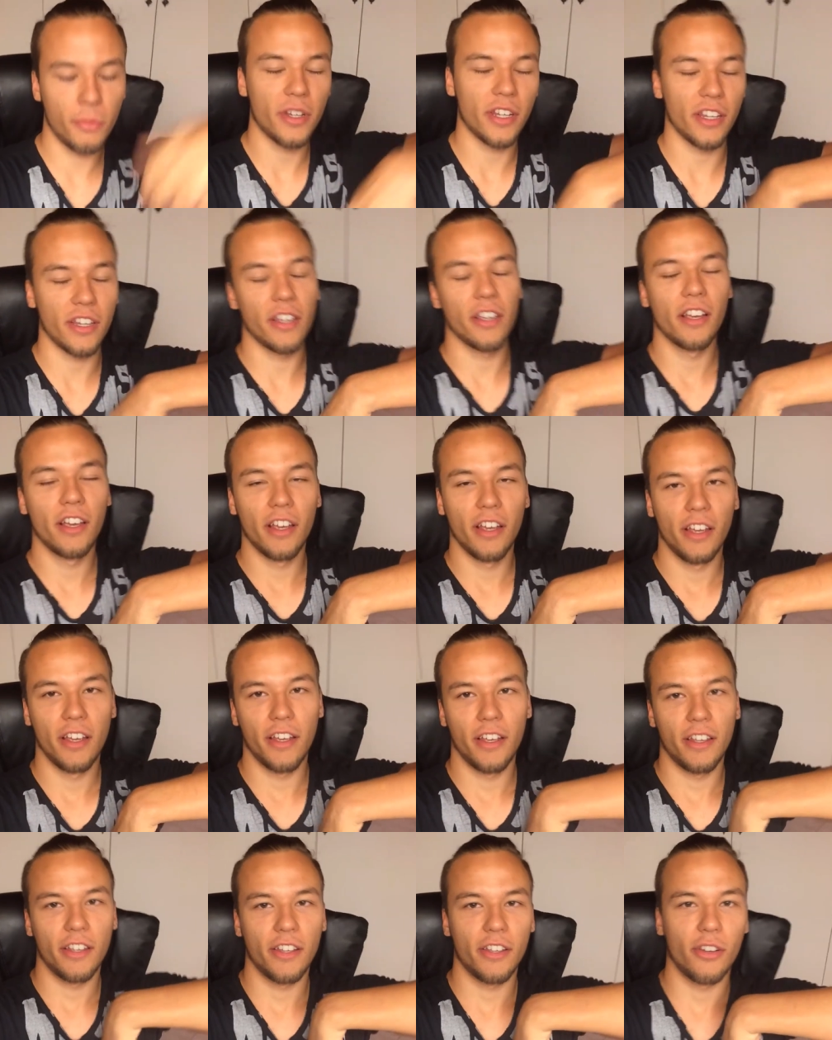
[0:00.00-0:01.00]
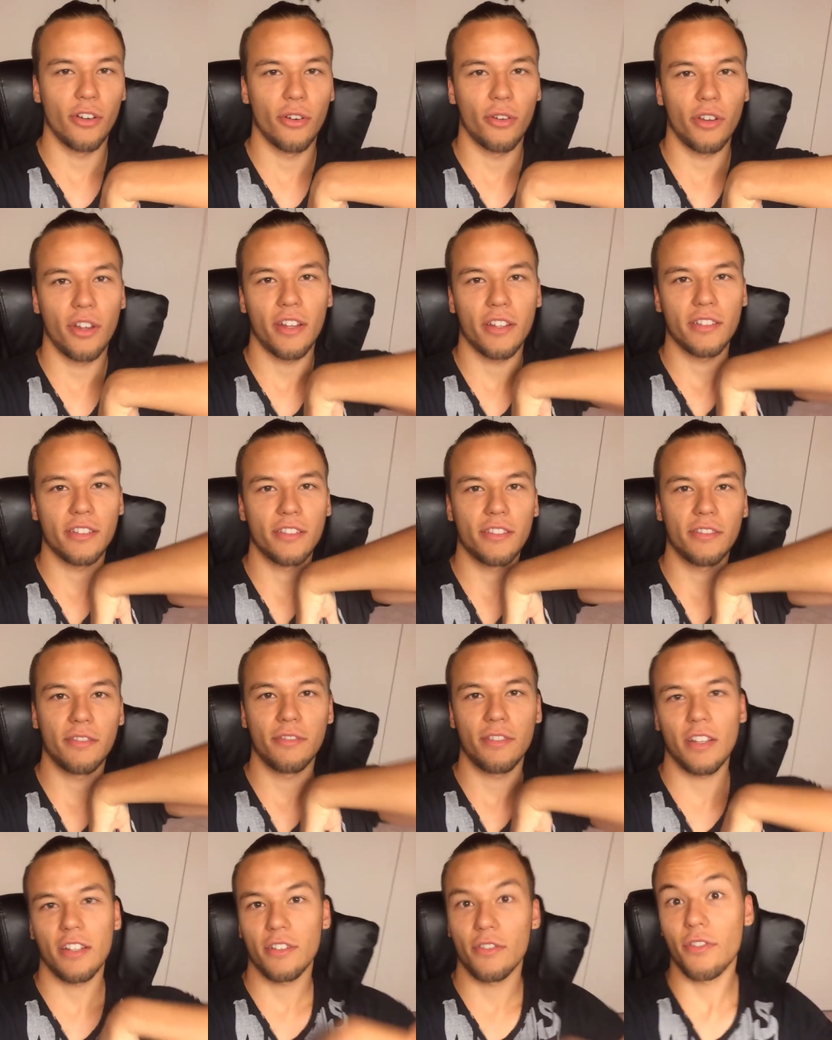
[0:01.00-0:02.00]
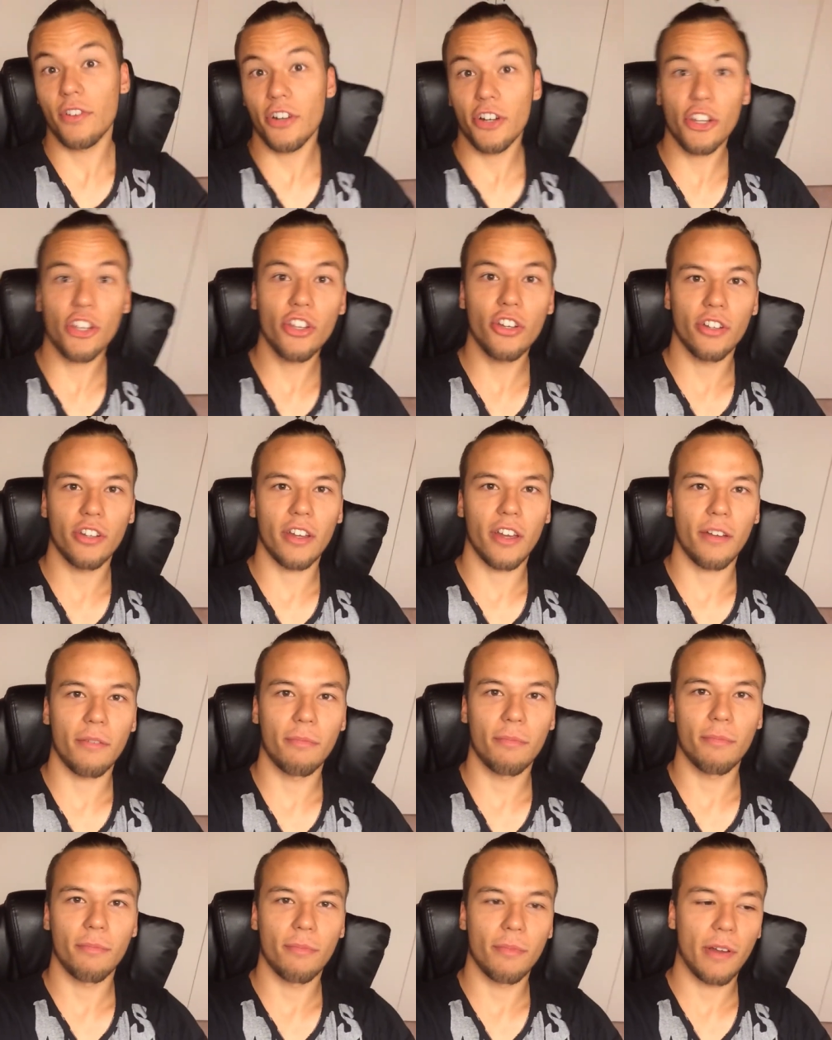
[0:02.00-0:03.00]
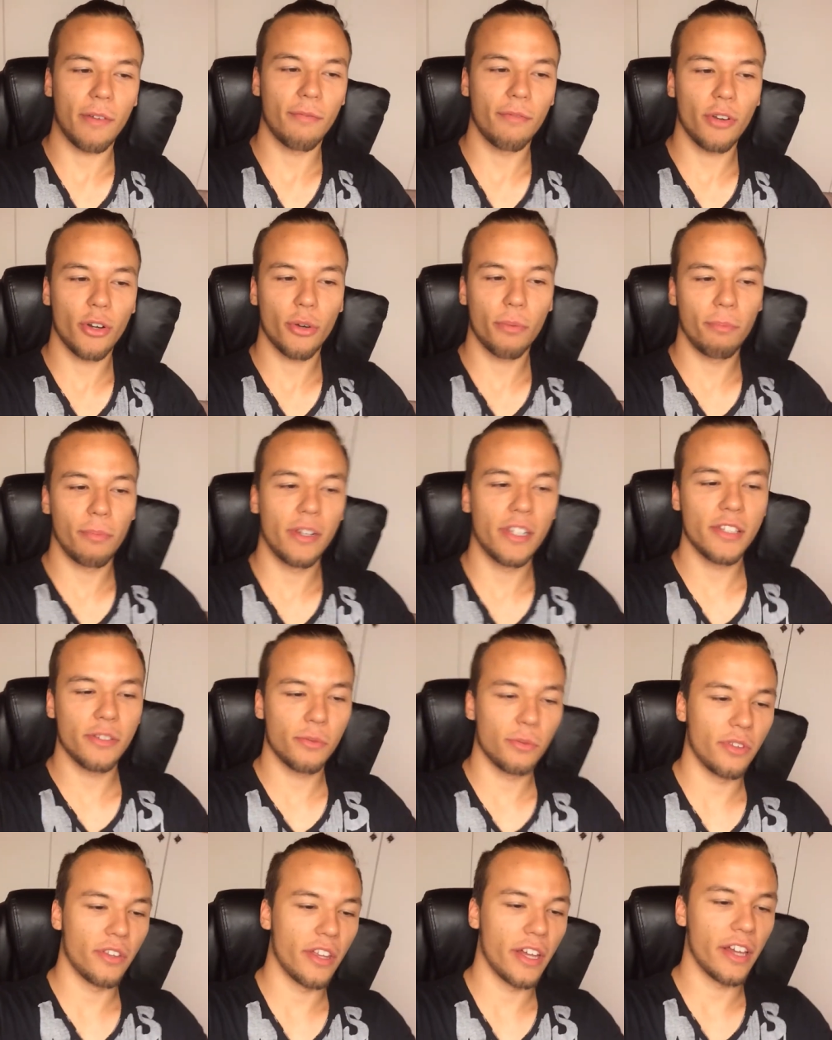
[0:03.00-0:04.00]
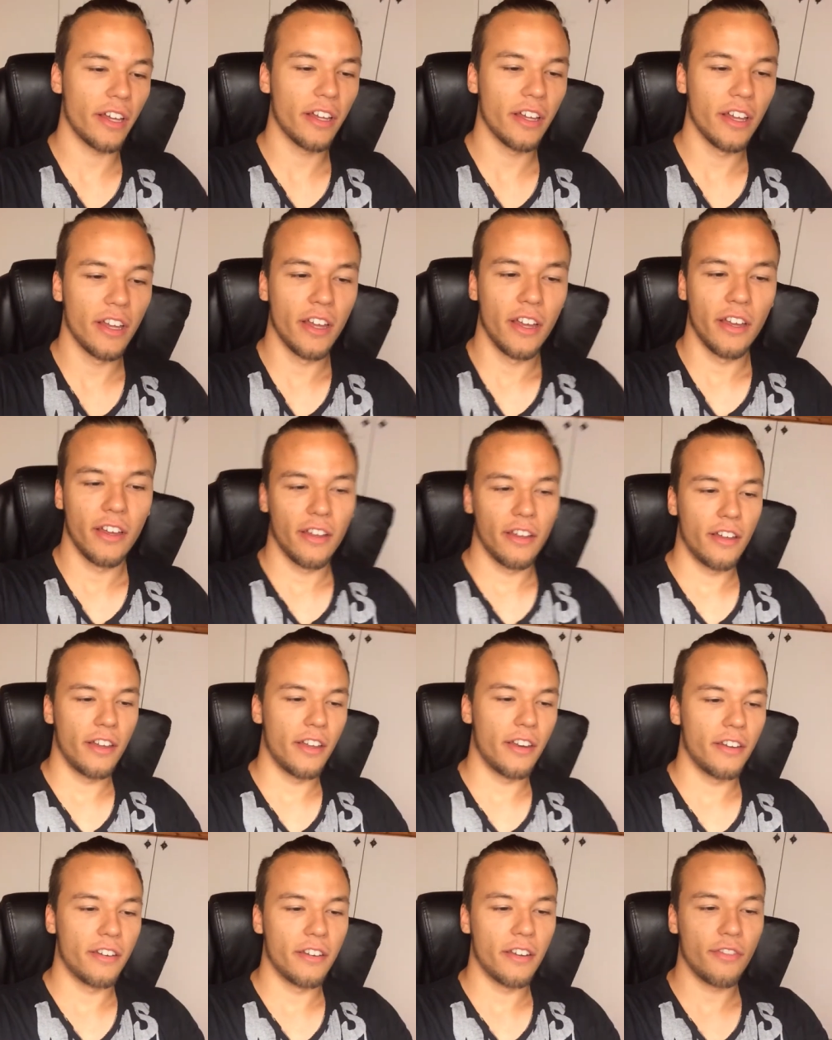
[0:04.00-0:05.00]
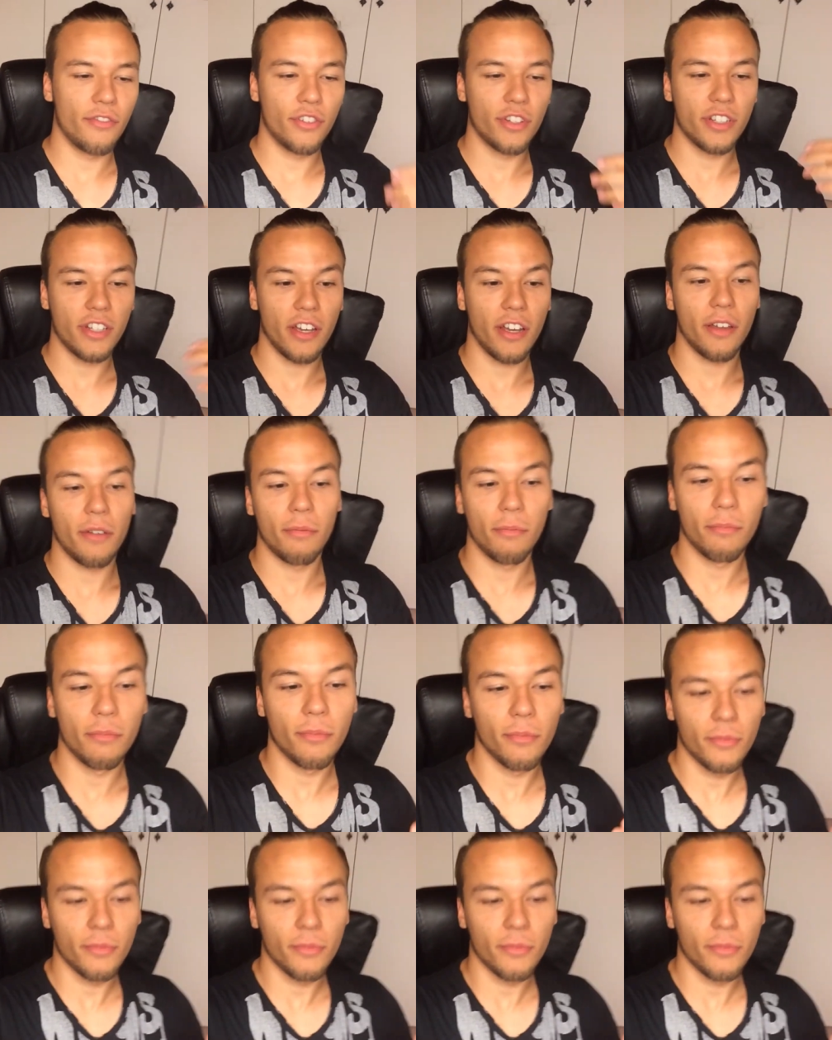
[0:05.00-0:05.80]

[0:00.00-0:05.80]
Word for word: me, you know, that's very good. I'm very pleased with that. And every time